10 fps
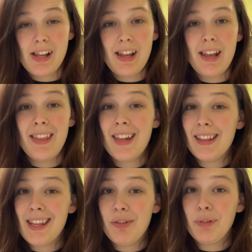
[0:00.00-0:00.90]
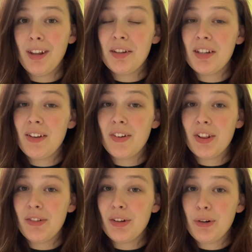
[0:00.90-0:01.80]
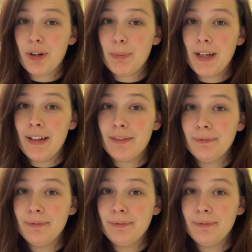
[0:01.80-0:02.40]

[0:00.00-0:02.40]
and then at the end realized I never hit the record button.